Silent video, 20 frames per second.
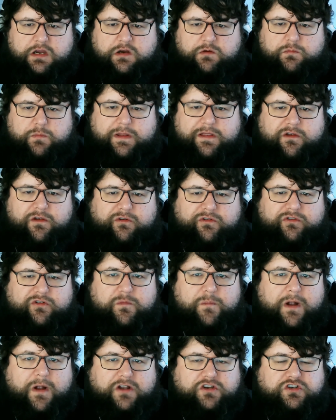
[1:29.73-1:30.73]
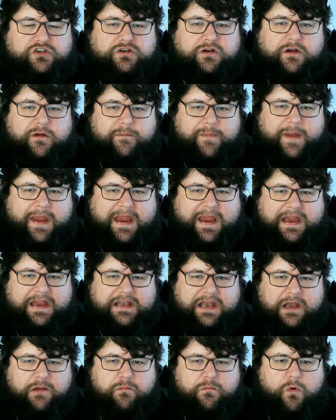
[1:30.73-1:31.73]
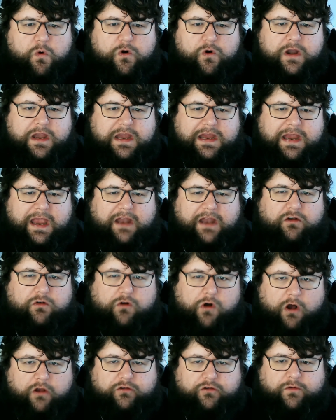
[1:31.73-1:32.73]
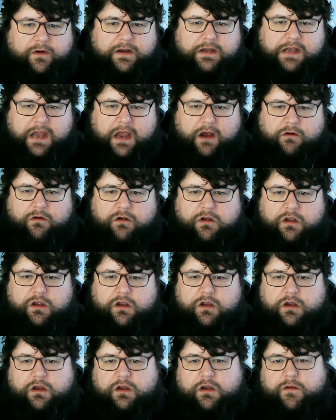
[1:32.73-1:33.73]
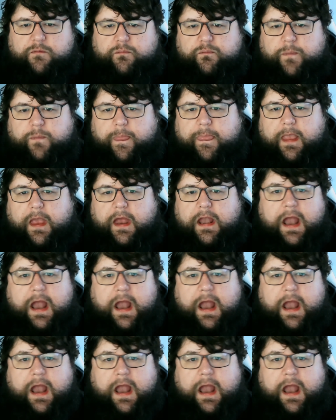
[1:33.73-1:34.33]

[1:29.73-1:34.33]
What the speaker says: when there's so much pain and mourning and loss right now?